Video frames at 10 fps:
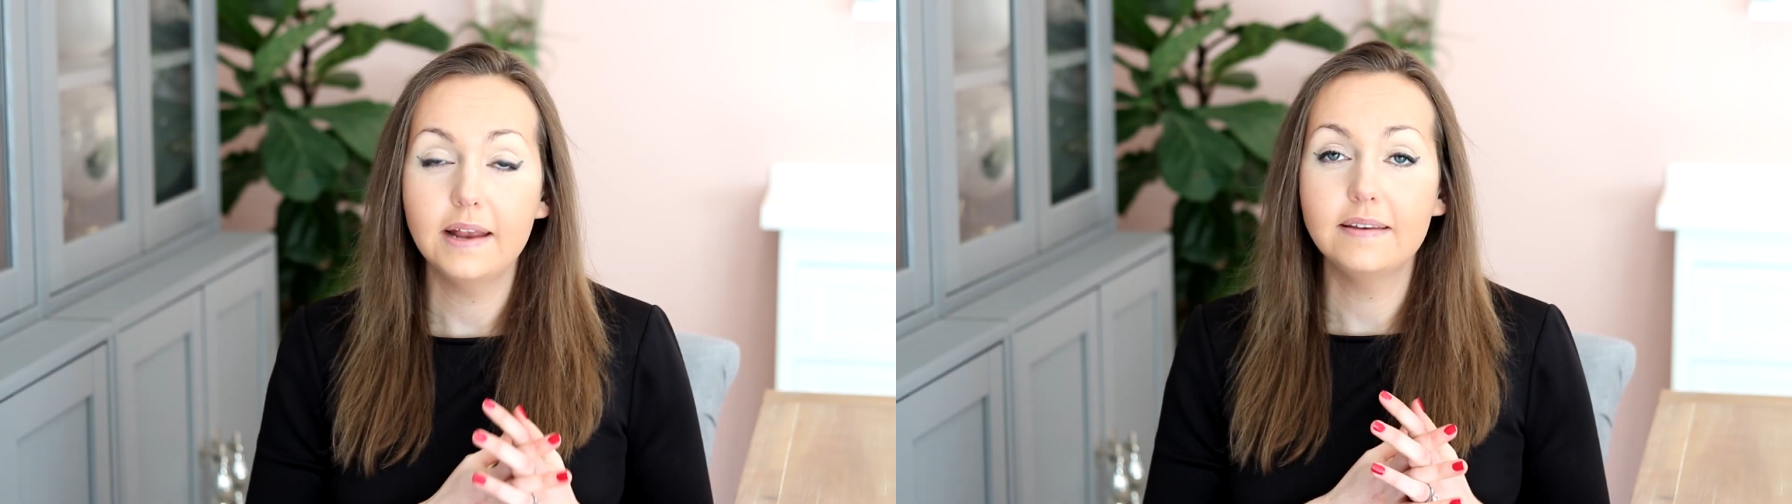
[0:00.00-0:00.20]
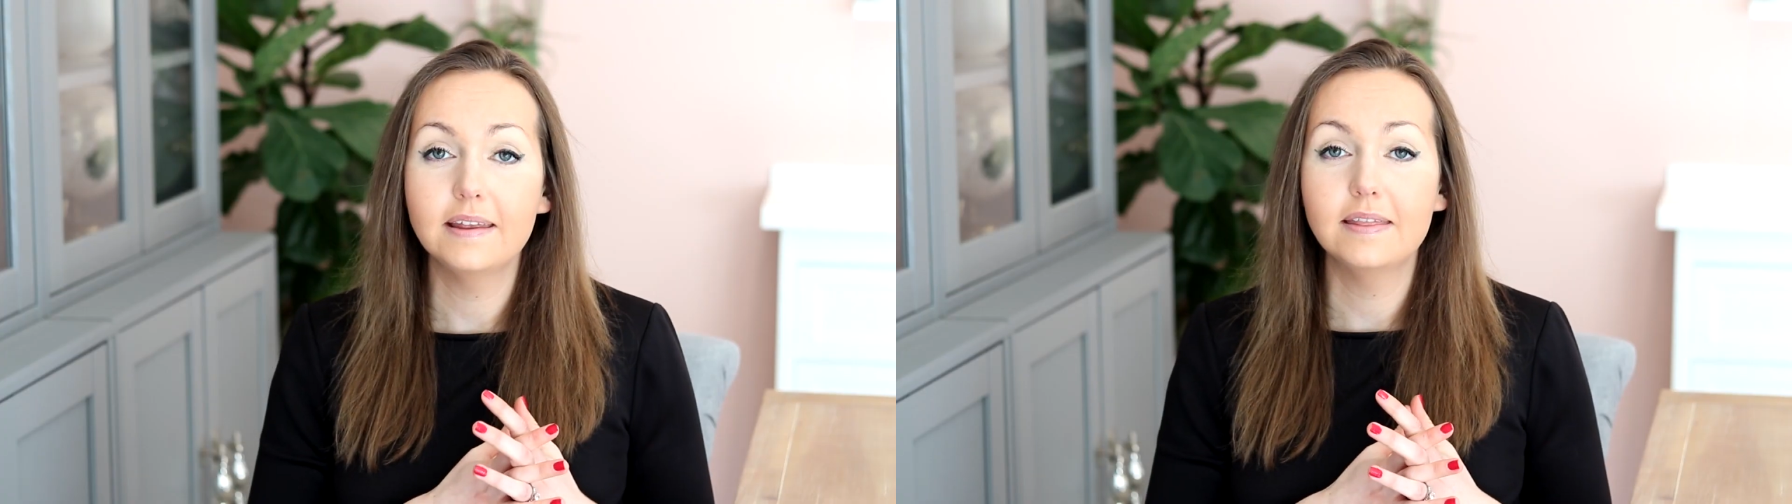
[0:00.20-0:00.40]

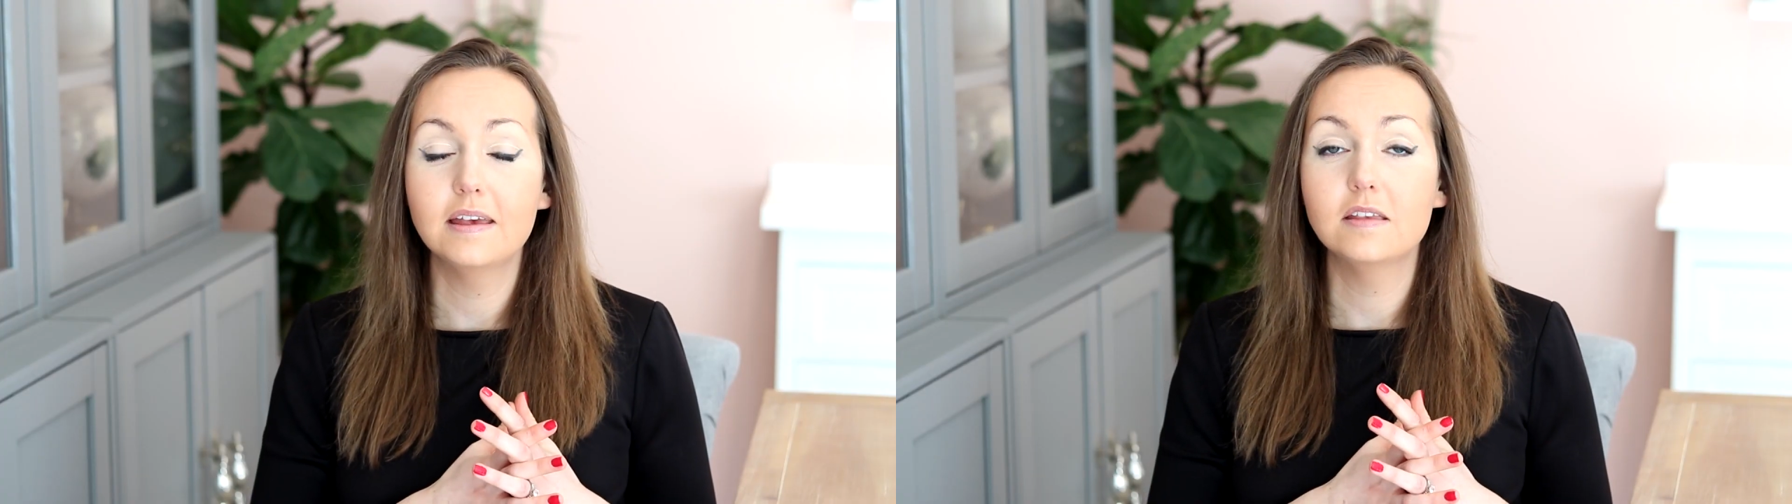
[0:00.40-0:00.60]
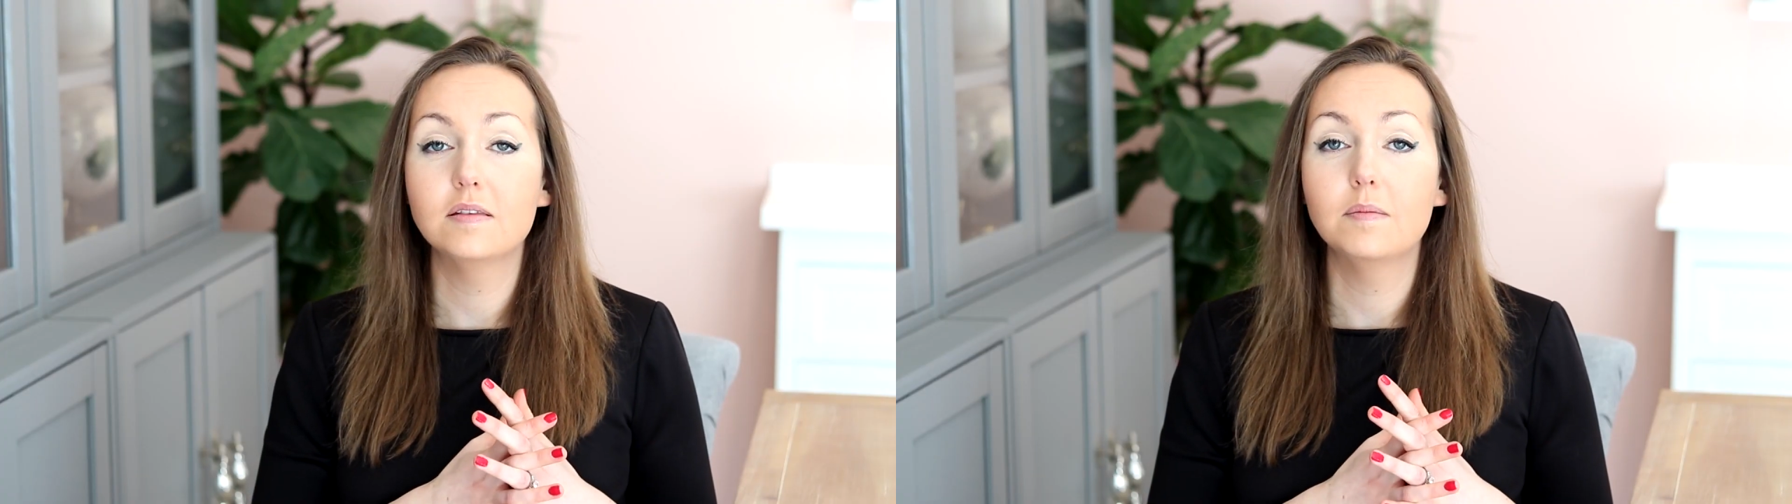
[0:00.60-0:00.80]
I did
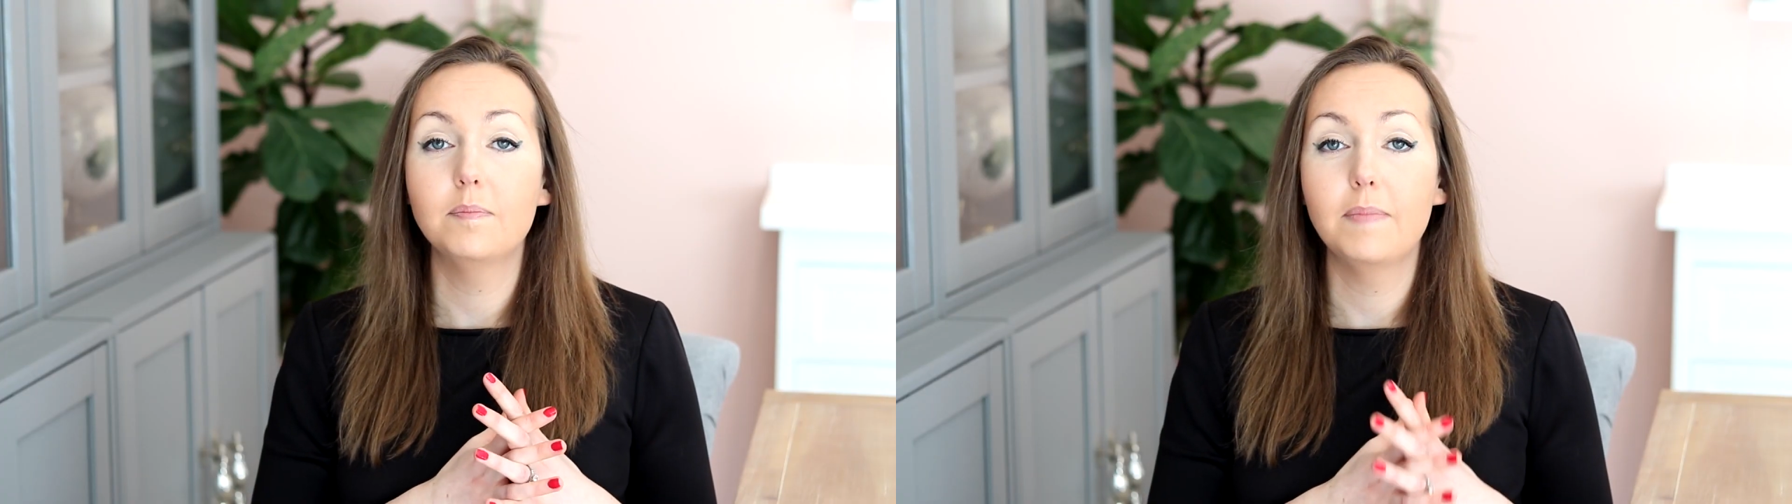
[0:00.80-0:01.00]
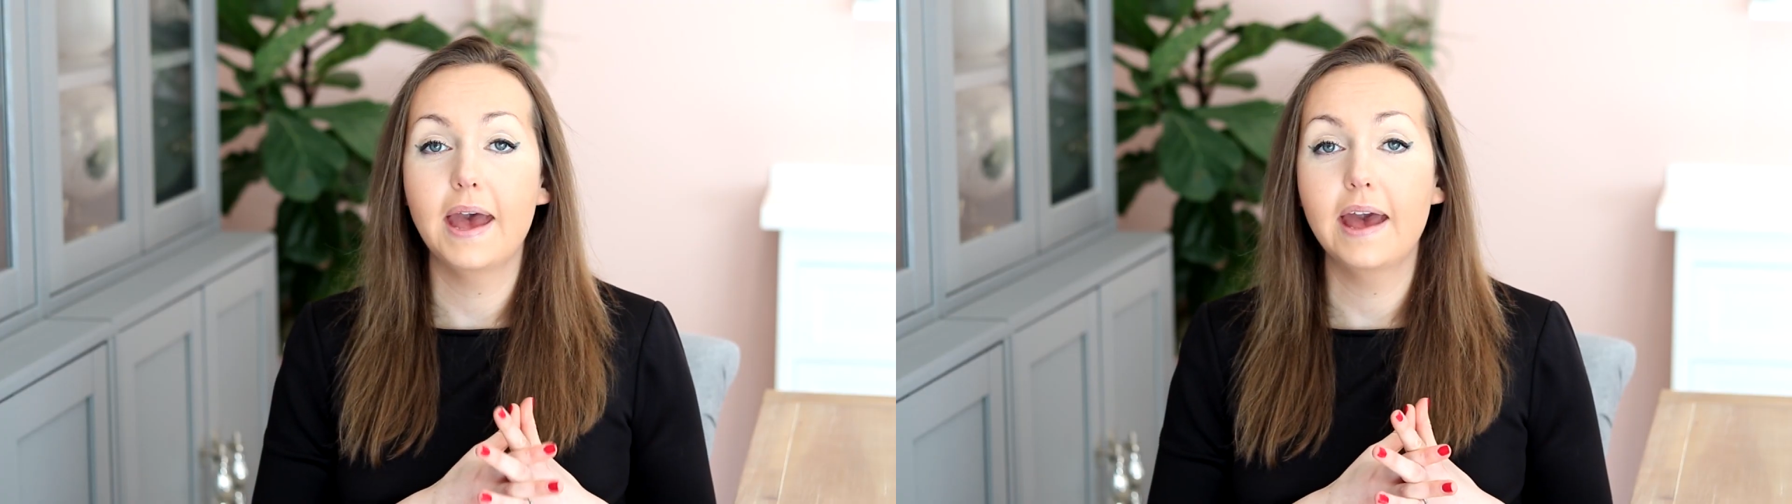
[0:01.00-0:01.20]
this
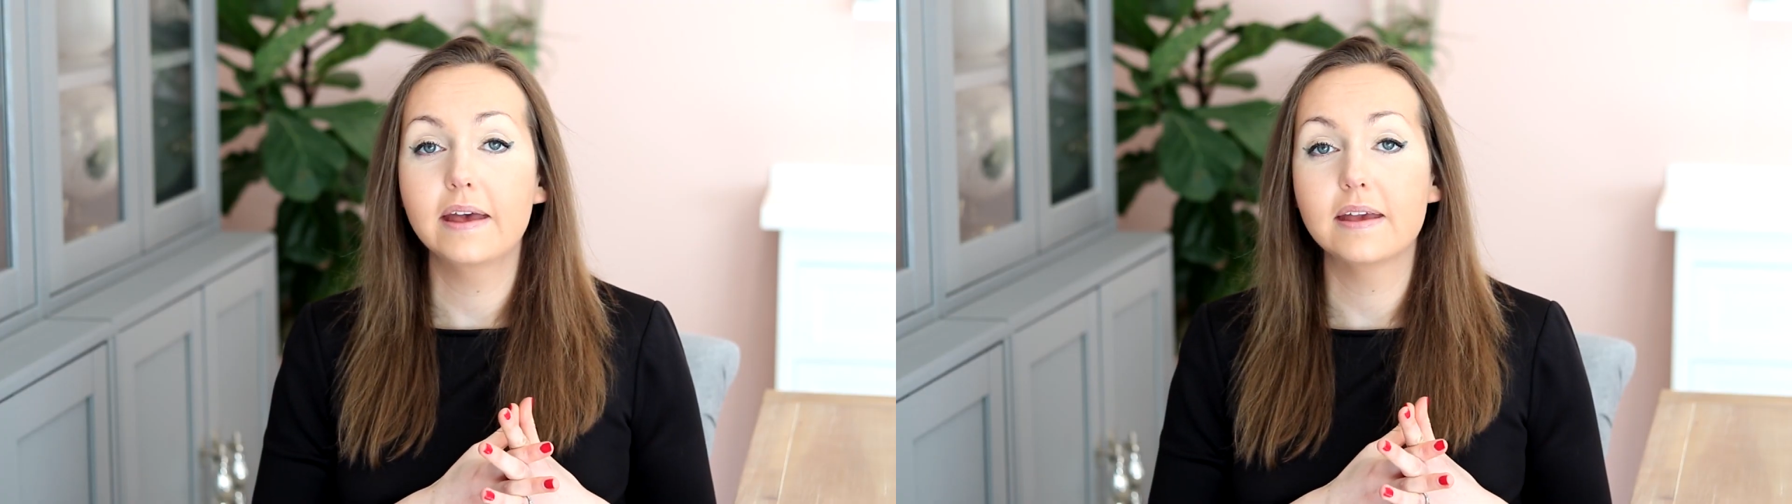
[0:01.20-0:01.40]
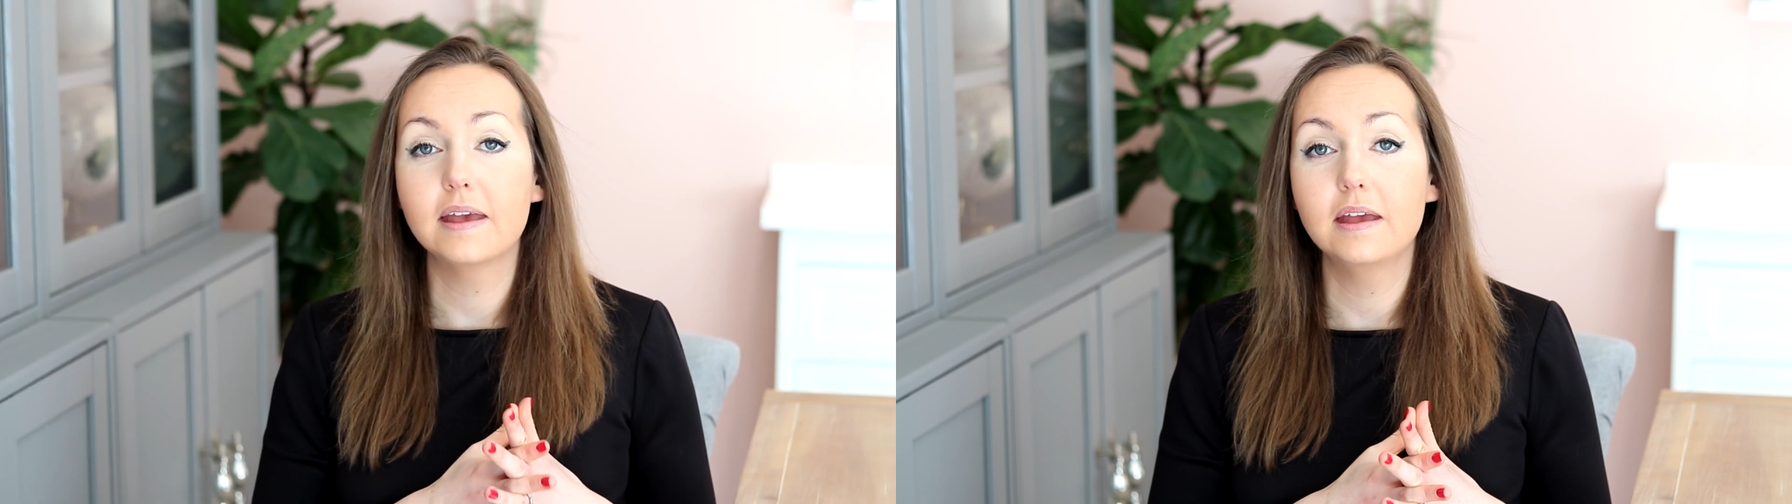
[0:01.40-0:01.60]
back